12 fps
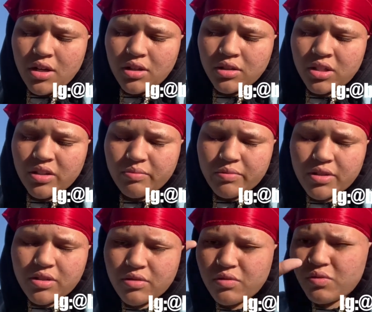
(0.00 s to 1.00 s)
Get me
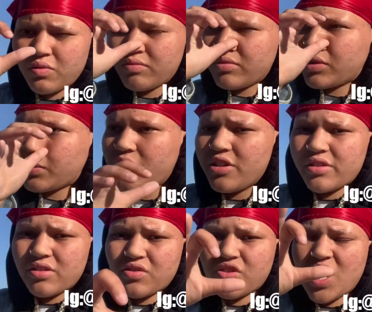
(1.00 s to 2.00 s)
to 300
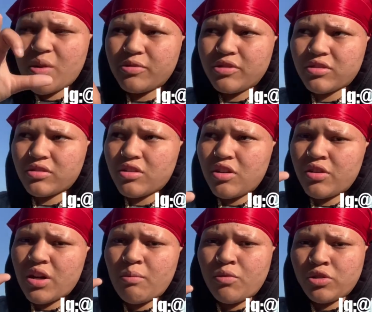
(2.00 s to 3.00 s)
subscribers.
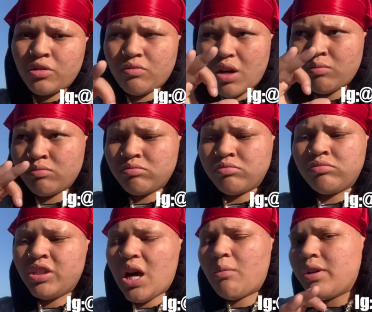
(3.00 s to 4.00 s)
I'm
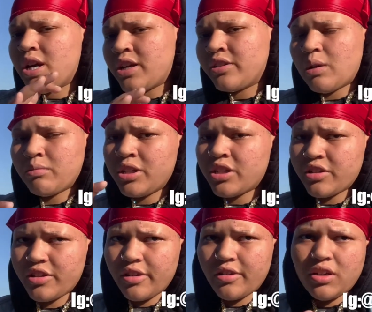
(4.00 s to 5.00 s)
getting
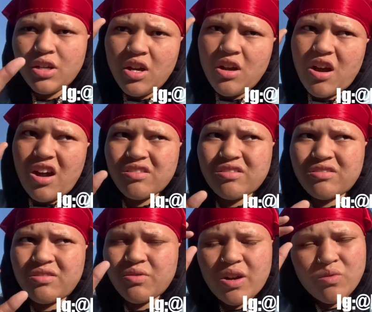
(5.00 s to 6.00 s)
there.
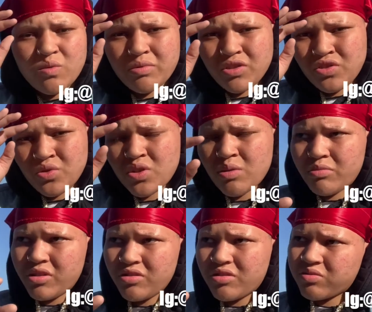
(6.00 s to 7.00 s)
Also, I will be doing
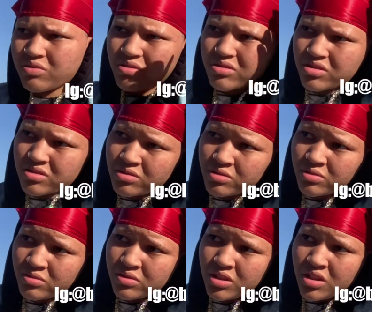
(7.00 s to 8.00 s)
merch real
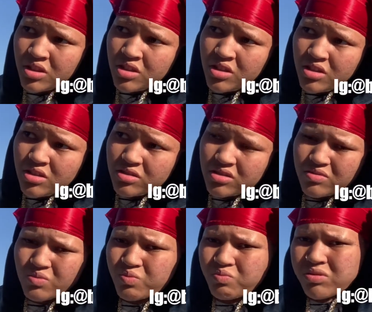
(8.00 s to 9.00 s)
soon.
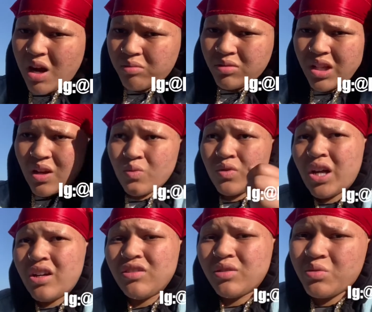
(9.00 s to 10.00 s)
Probably like when
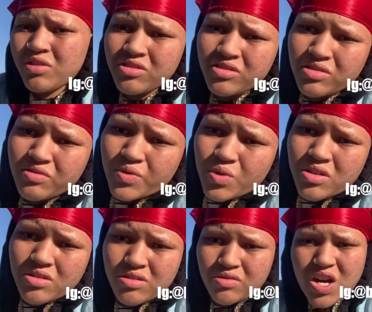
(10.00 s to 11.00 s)
I hit 300,
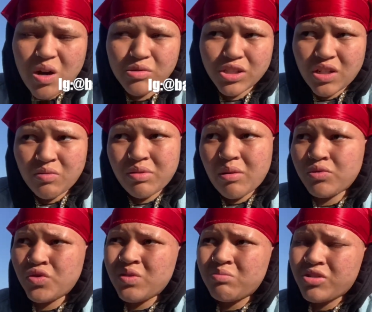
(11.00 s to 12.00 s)
400 subscribers, I'll probably
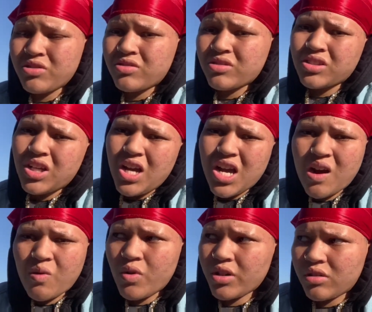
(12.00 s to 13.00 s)
do a merch.
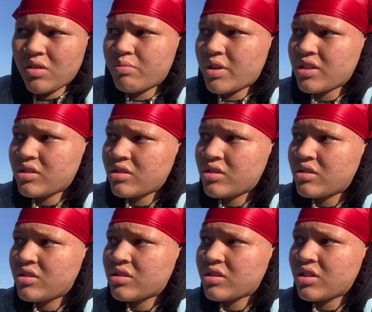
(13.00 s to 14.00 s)
I'm working on the
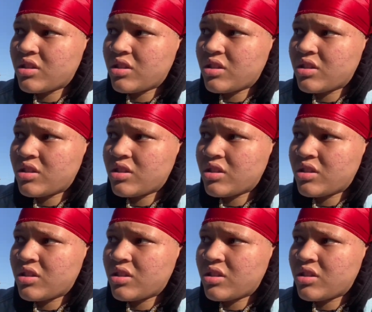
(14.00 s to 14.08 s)
process.